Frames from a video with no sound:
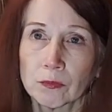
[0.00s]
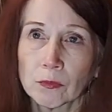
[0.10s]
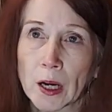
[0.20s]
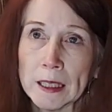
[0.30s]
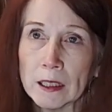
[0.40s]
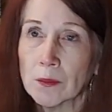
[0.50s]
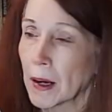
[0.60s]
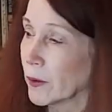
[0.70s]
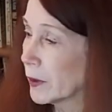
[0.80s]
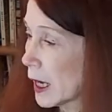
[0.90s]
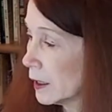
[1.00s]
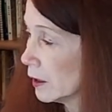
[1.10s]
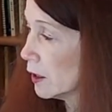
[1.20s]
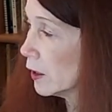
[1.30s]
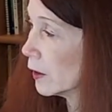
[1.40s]
writing about that
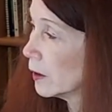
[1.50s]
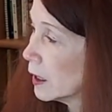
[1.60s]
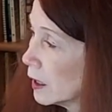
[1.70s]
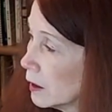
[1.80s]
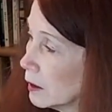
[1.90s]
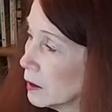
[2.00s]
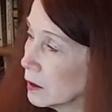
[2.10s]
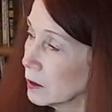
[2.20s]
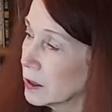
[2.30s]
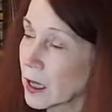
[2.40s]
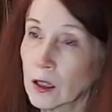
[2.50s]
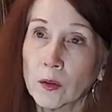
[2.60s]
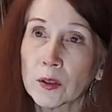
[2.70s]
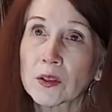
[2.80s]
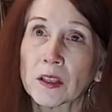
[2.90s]
in here.
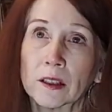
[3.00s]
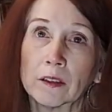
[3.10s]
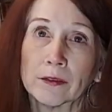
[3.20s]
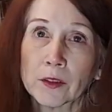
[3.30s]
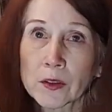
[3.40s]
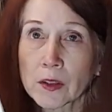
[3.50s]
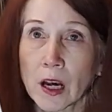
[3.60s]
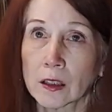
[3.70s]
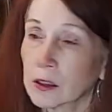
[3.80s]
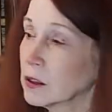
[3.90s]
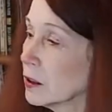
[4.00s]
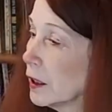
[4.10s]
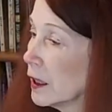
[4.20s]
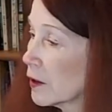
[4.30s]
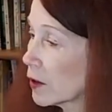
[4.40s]
Yellow is like the first color,
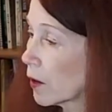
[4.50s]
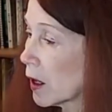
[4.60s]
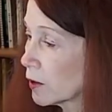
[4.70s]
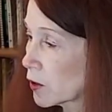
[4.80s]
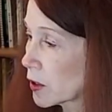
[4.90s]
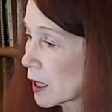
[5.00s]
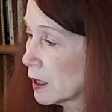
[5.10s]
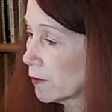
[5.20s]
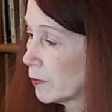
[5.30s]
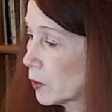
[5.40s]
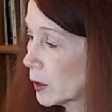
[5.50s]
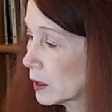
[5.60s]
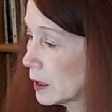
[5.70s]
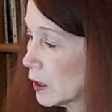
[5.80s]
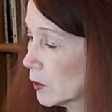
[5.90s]
and so I'll just kind of
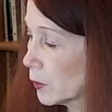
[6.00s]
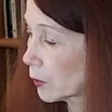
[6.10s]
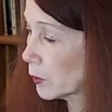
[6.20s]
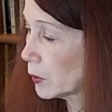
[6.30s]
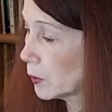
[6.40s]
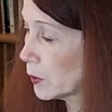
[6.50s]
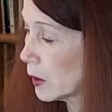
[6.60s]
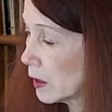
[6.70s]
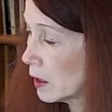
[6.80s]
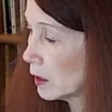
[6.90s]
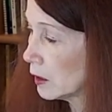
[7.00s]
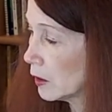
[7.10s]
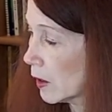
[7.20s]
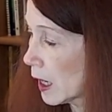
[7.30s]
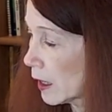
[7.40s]
quickly go through,
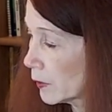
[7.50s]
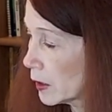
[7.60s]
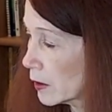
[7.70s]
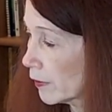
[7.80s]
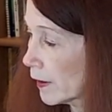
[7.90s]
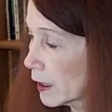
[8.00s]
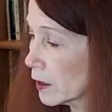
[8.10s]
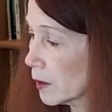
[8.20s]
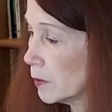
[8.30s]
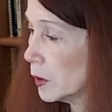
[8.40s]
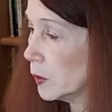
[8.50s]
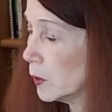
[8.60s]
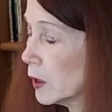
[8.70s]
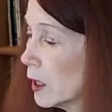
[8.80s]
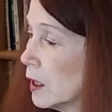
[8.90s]
how these affect our
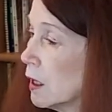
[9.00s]
mood.